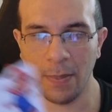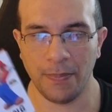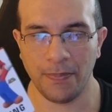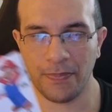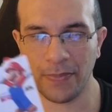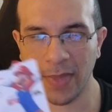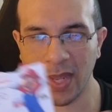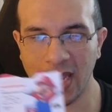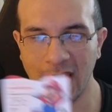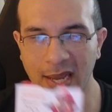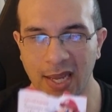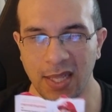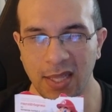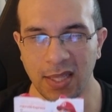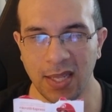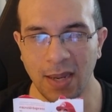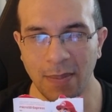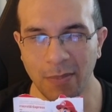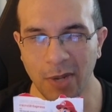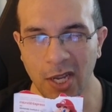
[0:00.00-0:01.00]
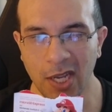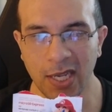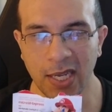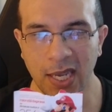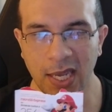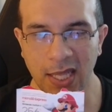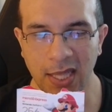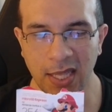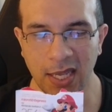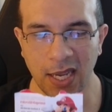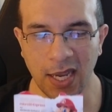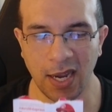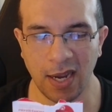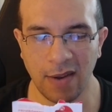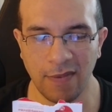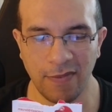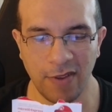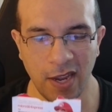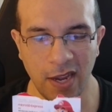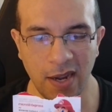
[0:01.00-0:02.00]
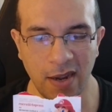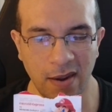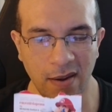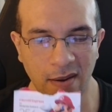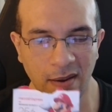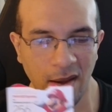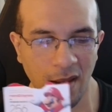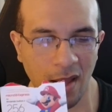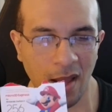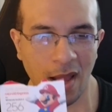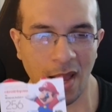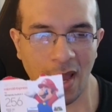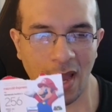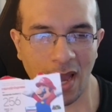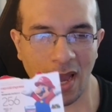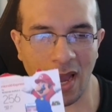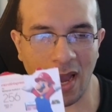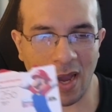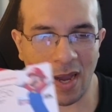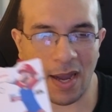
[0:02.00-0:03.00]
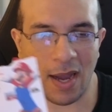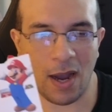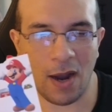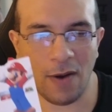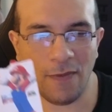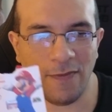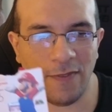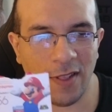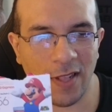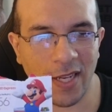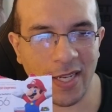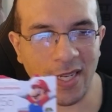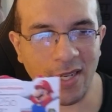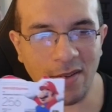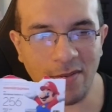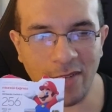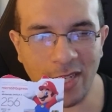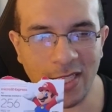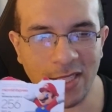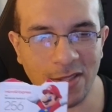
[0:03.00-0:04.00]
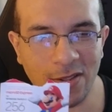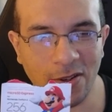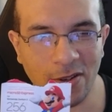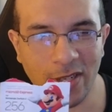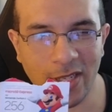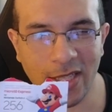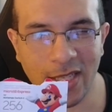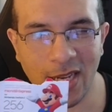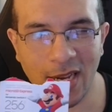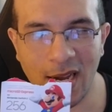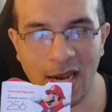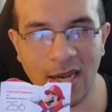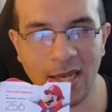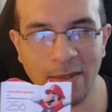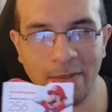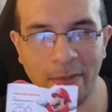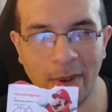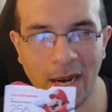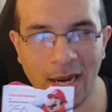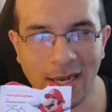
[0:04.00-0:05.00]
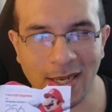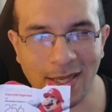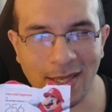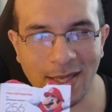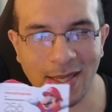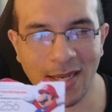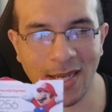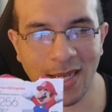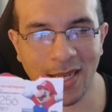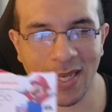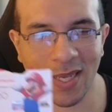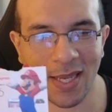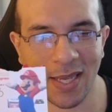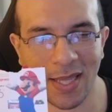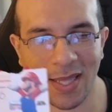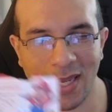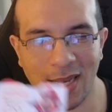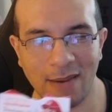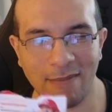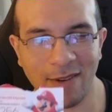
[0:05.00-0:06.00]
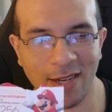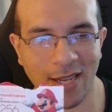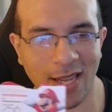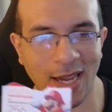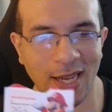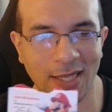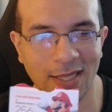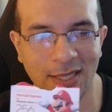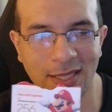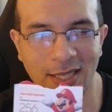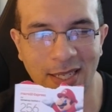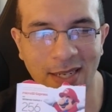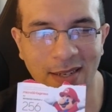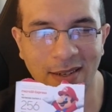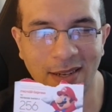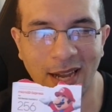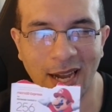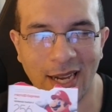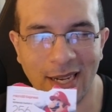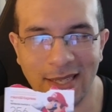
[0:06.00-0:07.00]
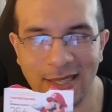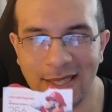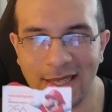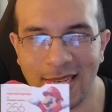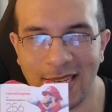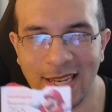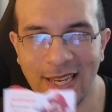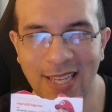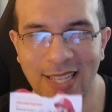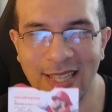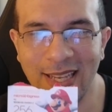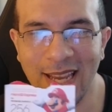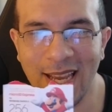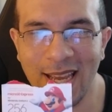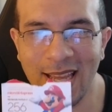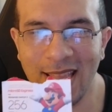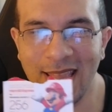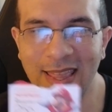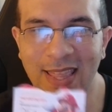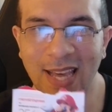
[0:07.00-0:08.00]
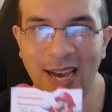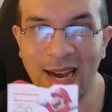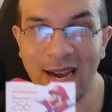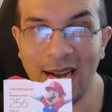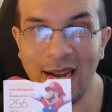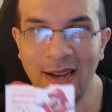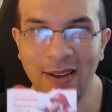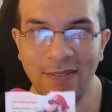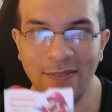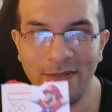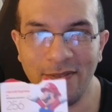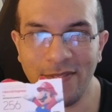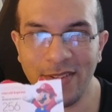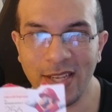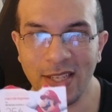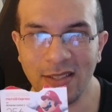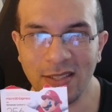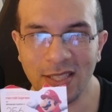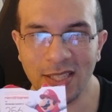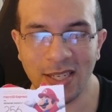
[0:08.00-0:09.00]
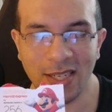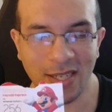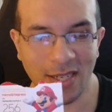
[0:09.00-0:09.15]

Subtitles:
And I'm going to end it off here. Hopefully you enjoyed the unboxing, and I will catch you guys in the future.